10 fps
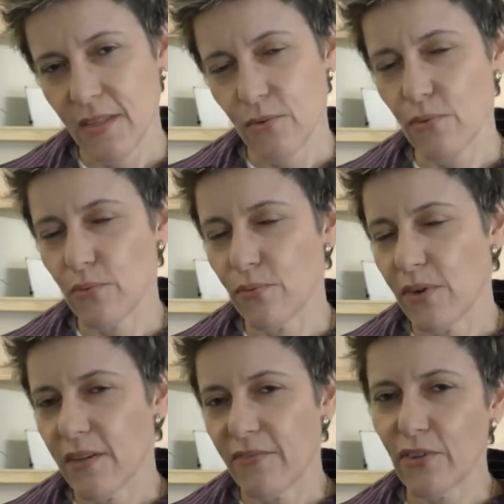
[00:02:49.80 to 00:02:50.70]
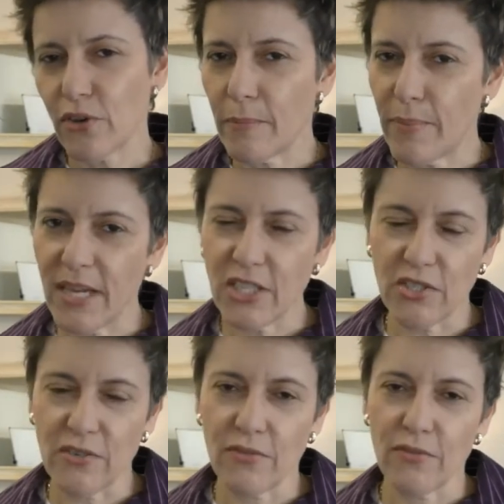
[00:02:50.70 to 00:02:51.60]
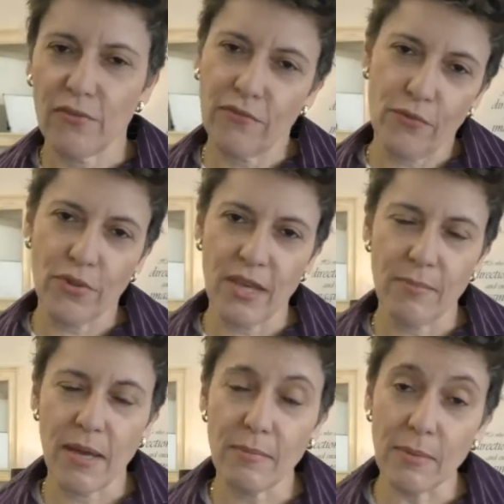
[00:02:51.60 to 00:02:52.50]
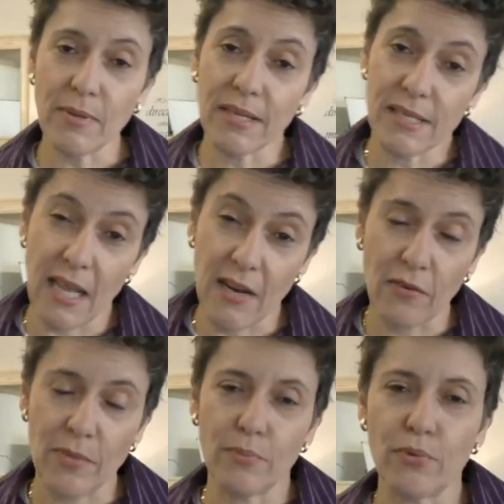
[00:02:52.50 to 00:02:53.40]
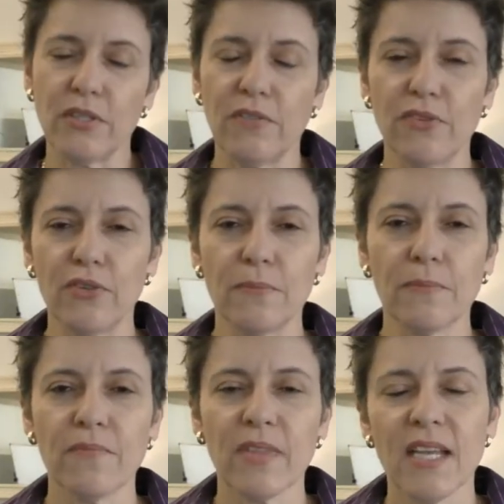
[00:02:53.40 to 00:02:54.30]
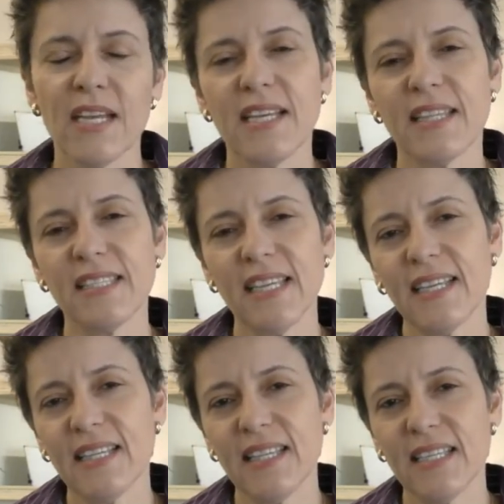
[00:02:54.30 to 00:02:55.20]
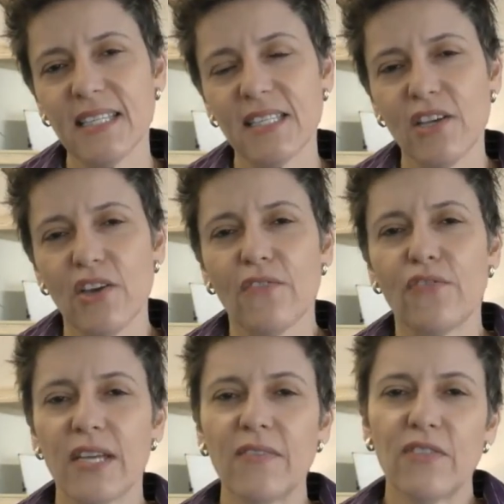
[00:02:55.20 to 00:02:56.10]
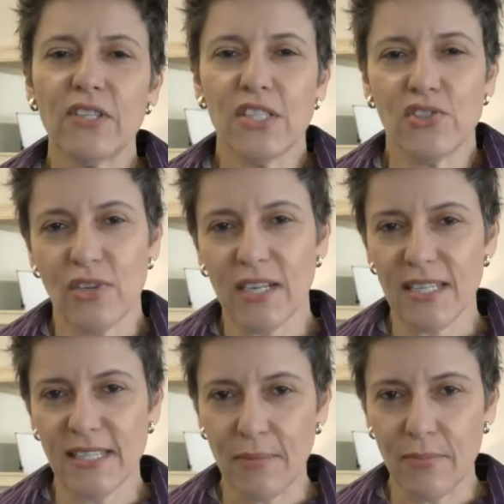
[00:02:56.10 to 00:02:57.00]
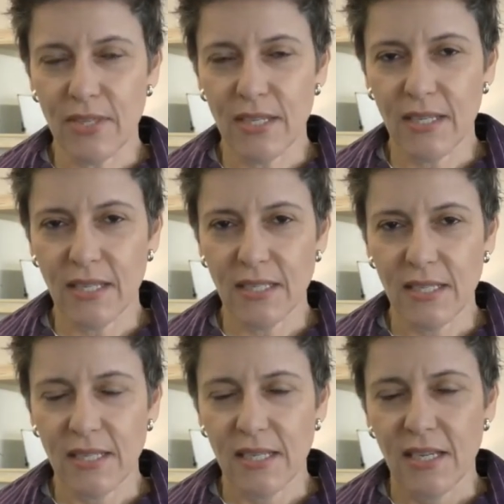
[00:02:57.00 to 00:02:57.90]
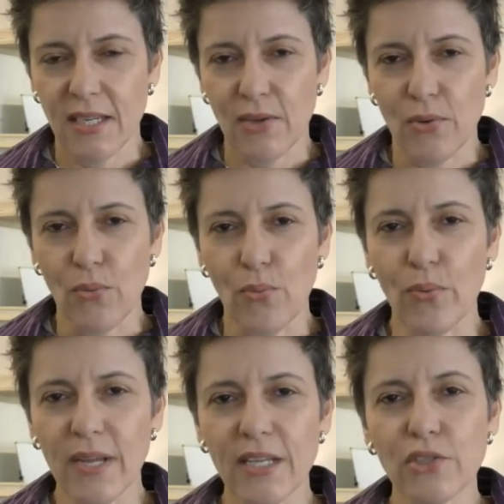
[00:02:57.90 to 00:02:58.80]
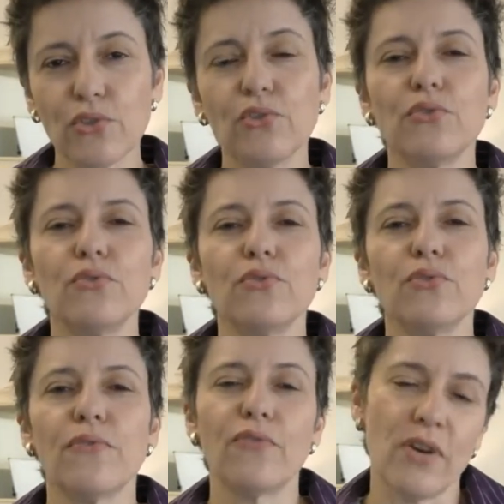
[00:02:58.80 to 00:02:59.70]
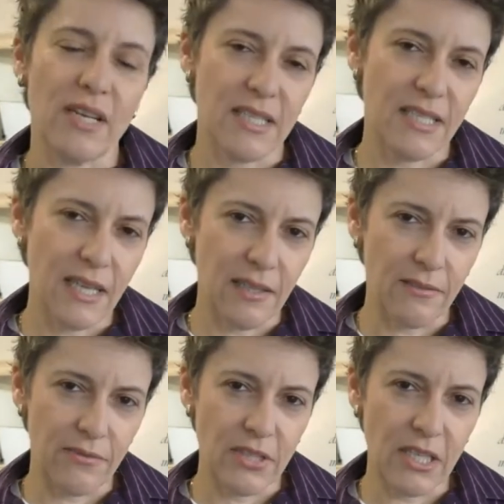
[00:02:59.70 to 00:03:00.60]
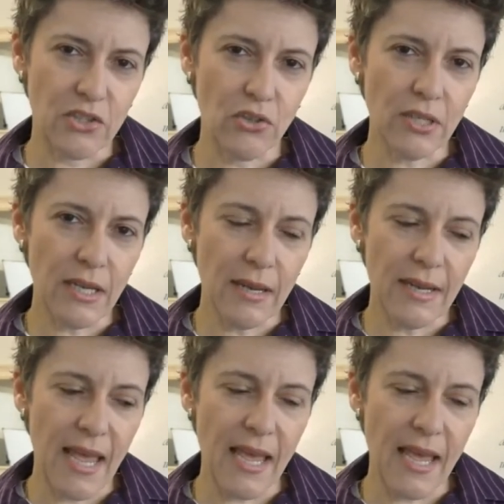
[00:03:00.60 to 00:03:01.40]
or feel compassion for them, and maybe understand it from their point of view. The second thing is, forgiveness is really something that we do for ourselves. It's not an